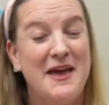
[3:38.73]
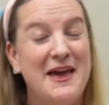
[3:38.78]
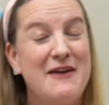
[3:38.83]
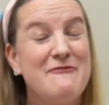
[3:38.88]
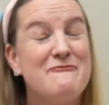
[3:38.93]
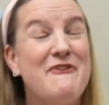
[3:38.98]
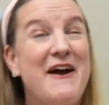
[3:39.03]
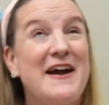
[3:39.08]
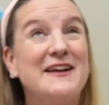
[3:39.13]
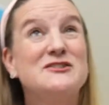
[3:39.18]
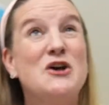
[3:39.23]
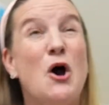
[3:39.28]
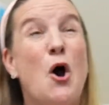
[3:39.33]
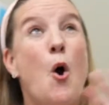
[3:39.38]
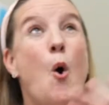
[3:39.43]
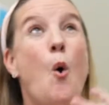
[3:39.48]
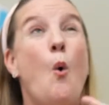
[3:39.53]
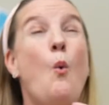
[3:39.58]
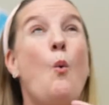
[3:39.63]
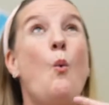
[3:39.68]
in fact,
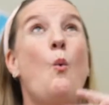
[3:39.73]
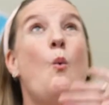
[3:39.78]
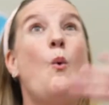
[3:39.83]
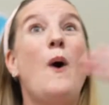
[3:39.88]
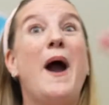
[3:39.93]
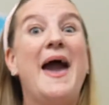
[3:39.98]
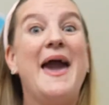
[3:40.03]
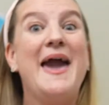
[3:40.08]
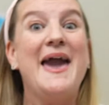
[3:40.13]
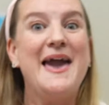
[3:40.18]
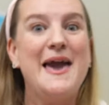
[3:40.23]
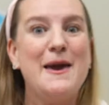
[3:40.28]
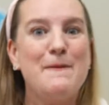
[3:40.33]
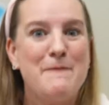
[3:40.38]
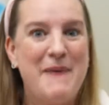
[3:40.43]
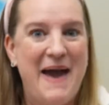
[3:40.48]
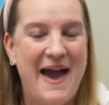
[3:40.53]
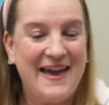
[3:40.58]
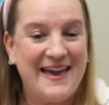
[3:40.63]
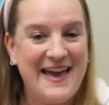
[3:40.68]
way
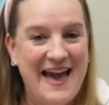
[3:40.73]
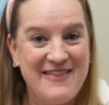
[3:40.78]
back